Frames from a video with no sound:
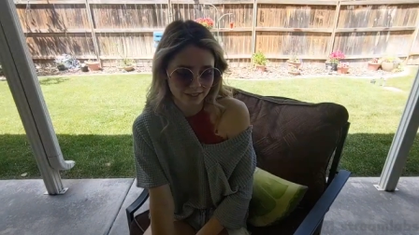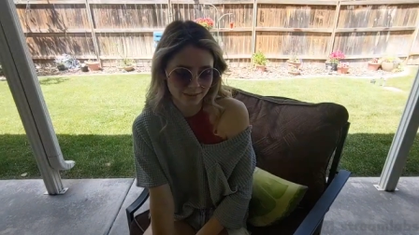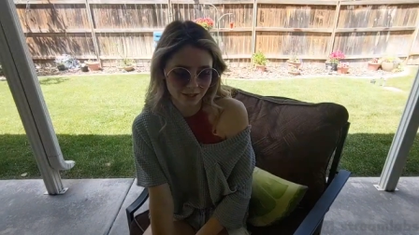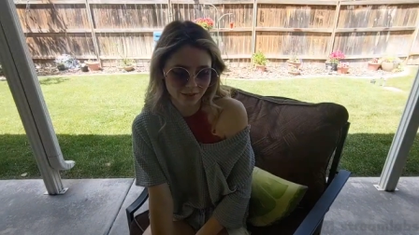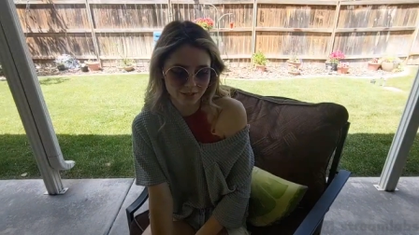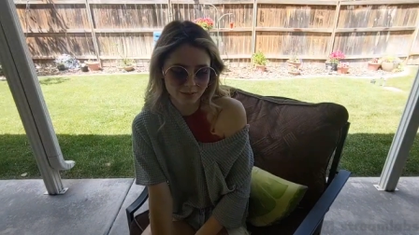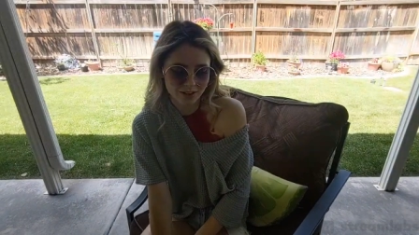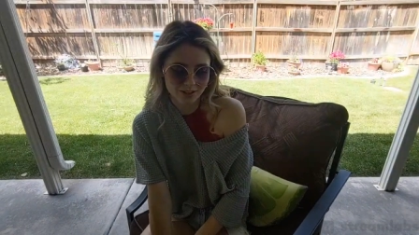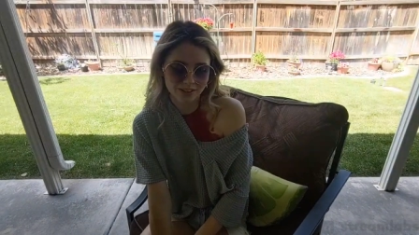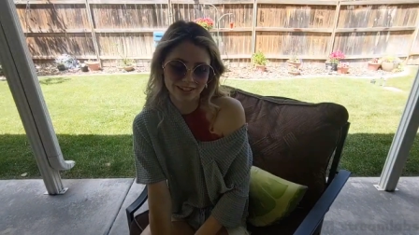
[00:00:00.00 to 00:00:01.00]
Summon you as
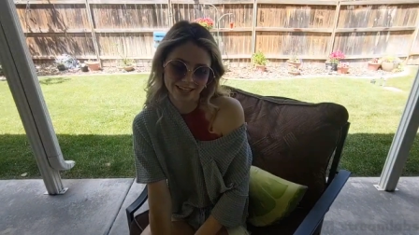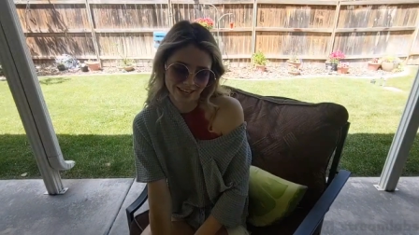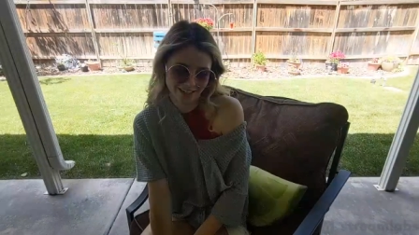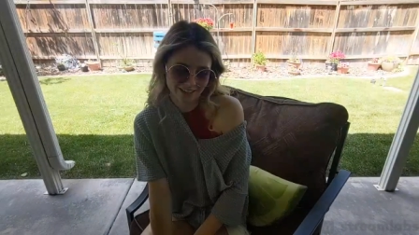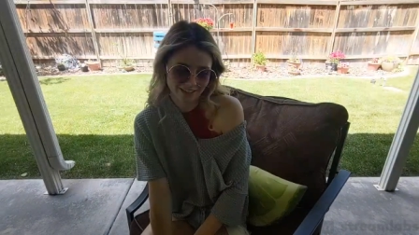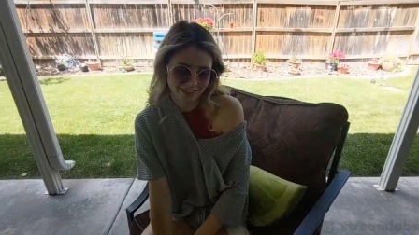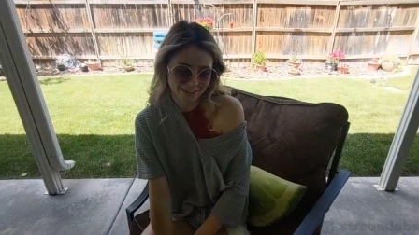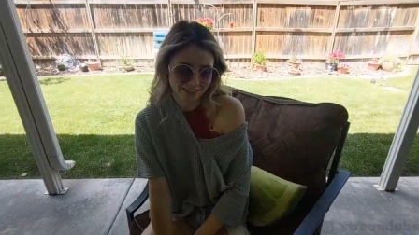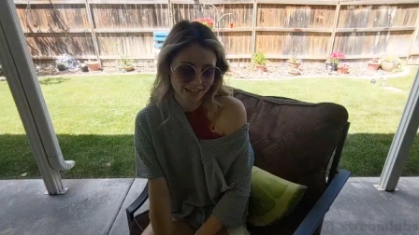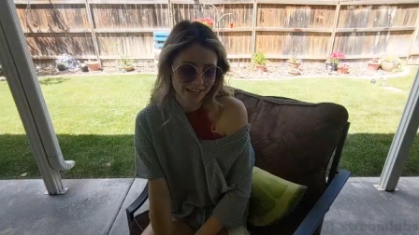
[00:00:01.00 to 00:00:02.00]
well? Yeah.
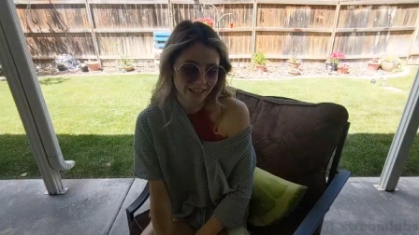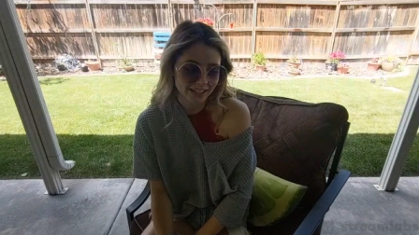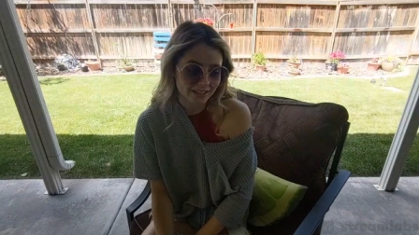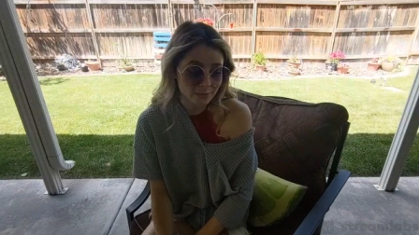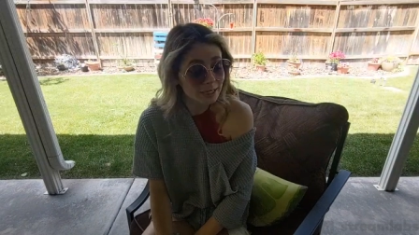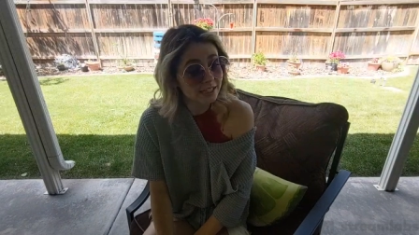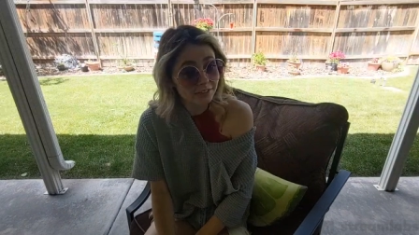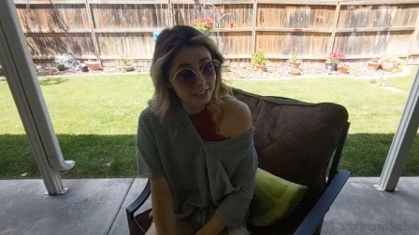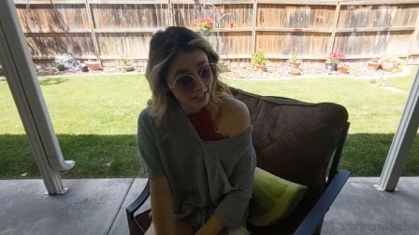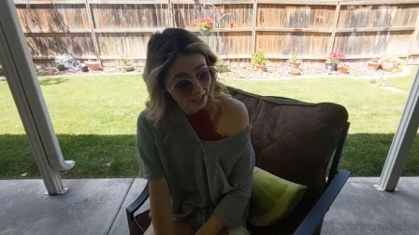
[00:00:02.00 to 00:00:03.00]
I can summon a
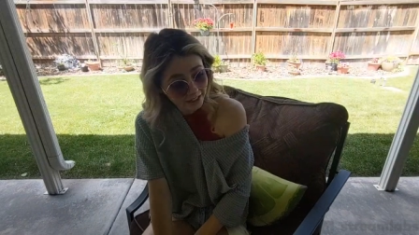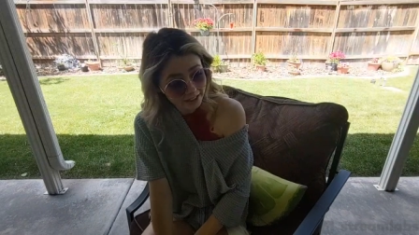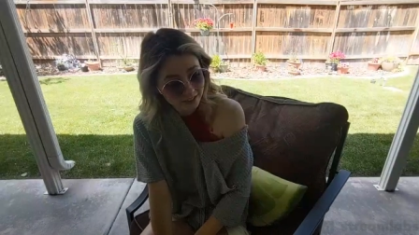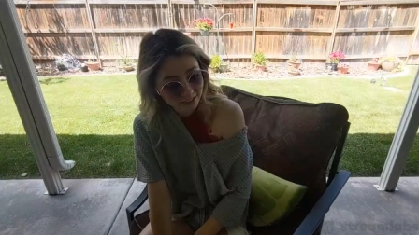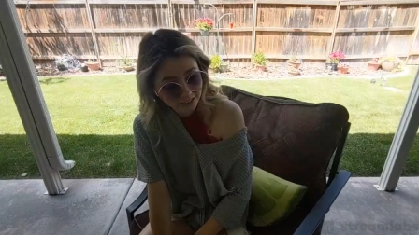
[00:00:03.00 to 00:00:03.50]
different cat.